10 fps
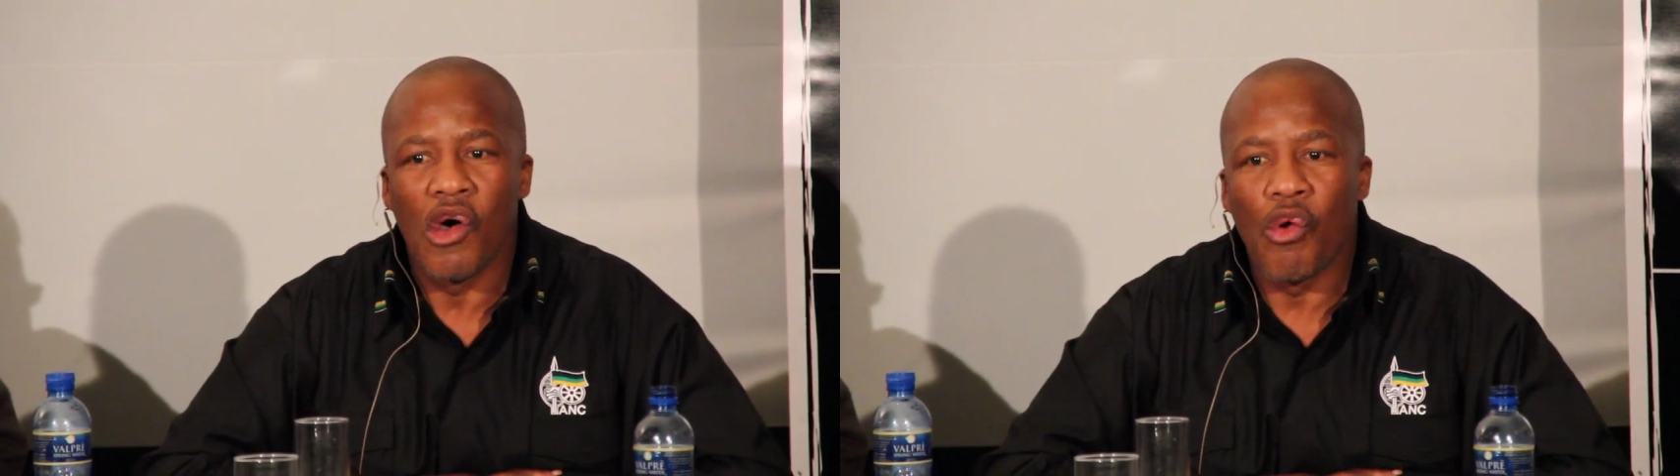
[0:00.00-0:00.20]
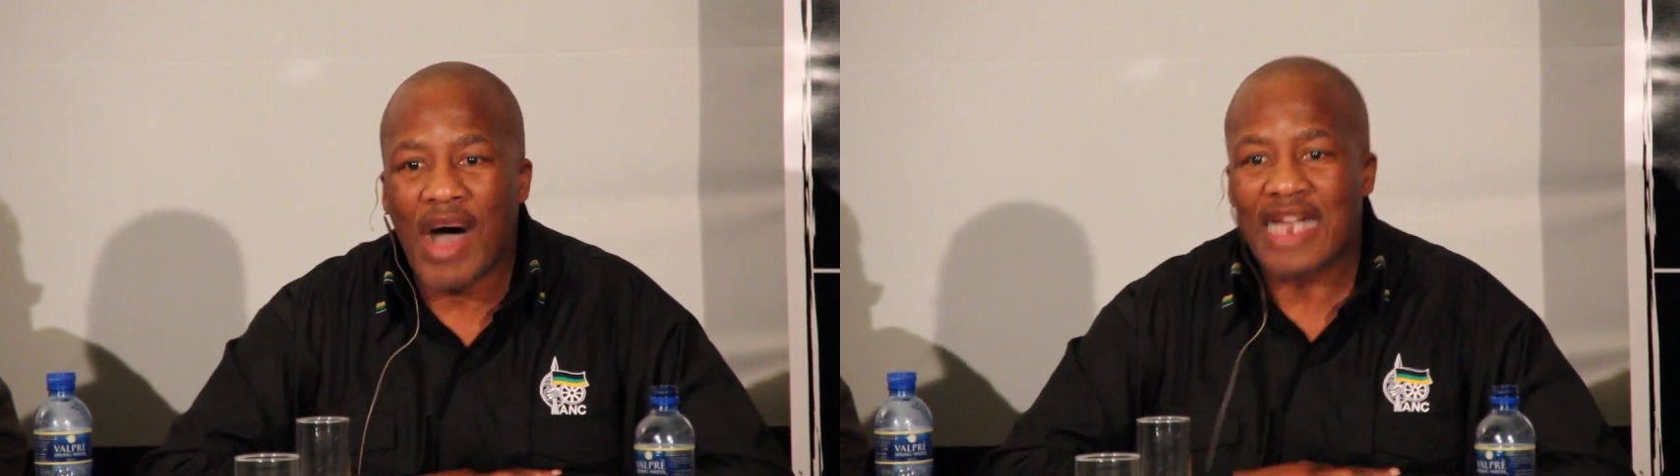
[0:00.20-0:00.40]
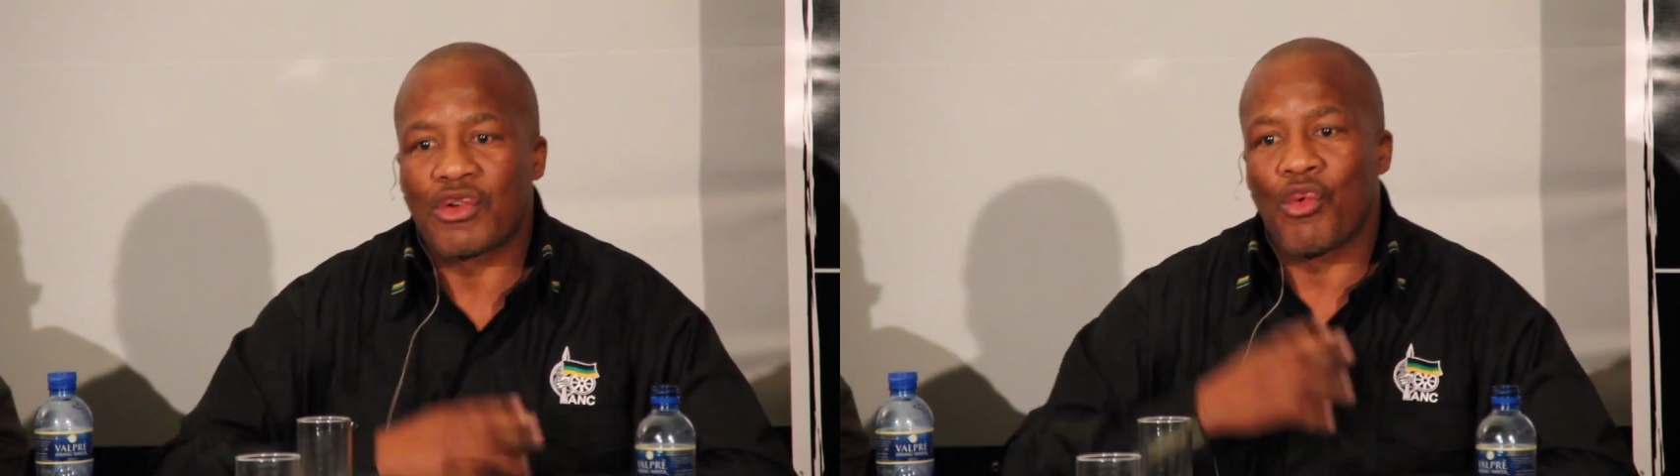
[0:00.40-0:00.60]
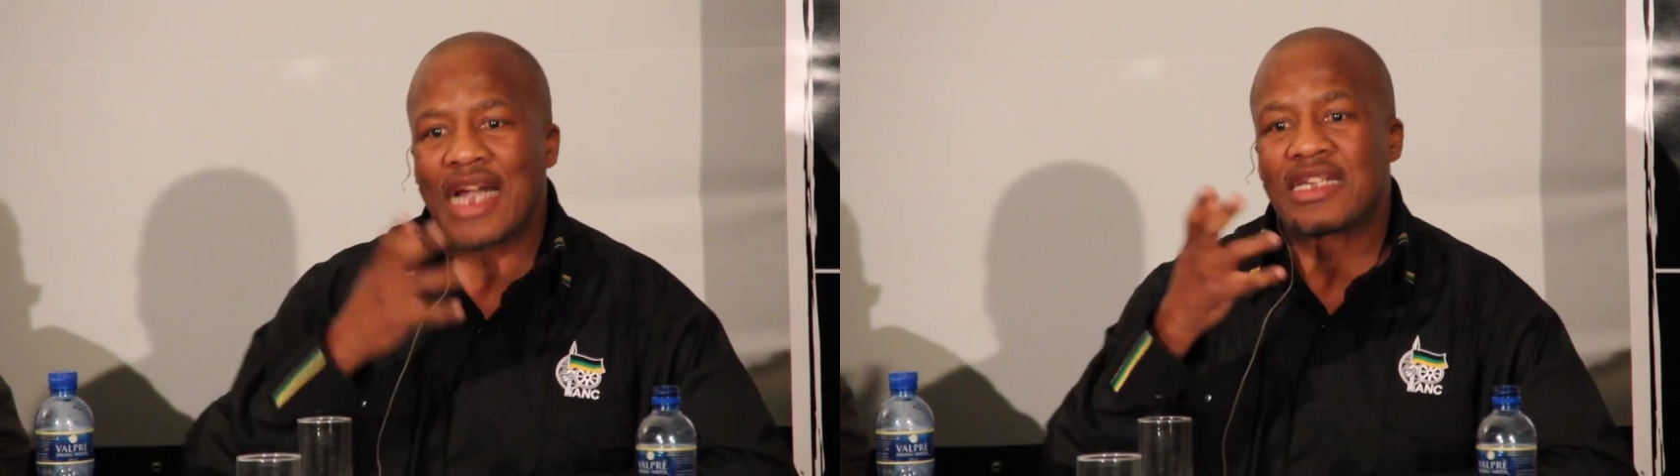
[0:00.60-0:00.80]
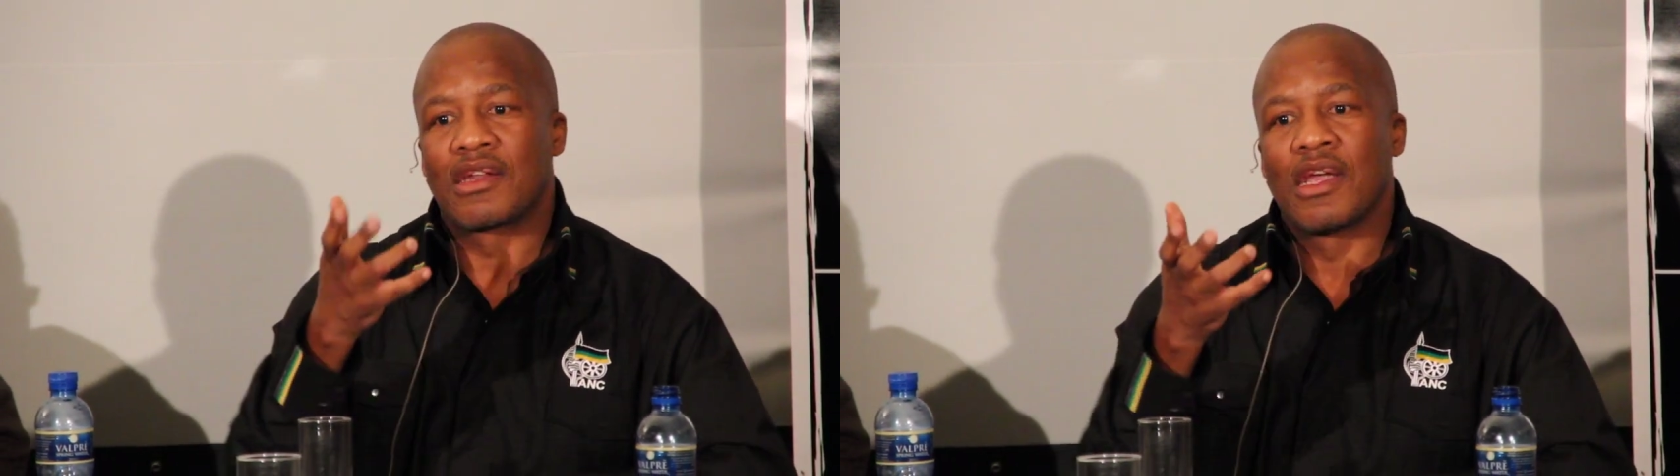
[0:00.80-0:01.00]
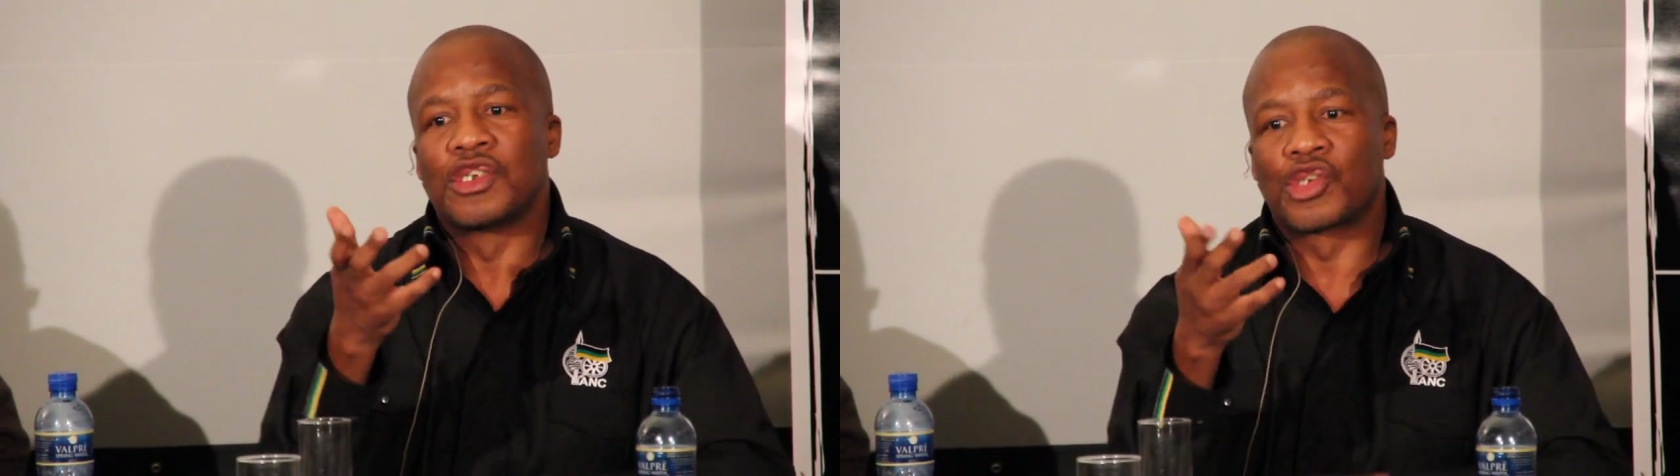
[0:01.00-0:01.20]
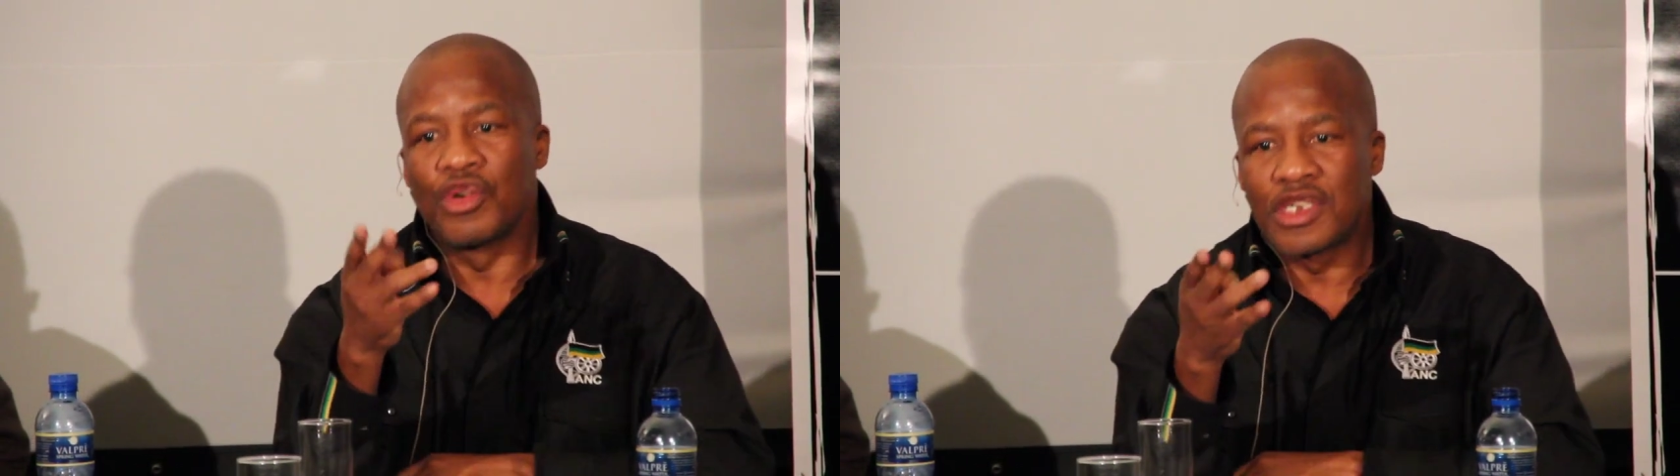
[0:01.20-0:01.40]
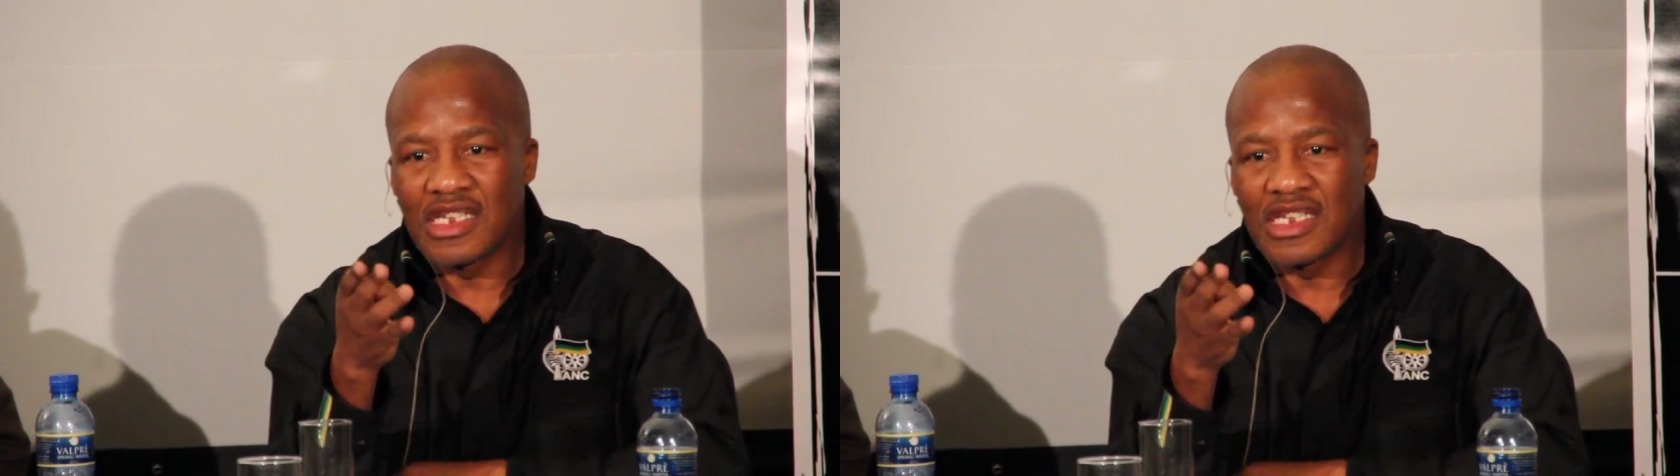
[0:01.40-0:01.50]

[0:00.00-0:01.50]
What should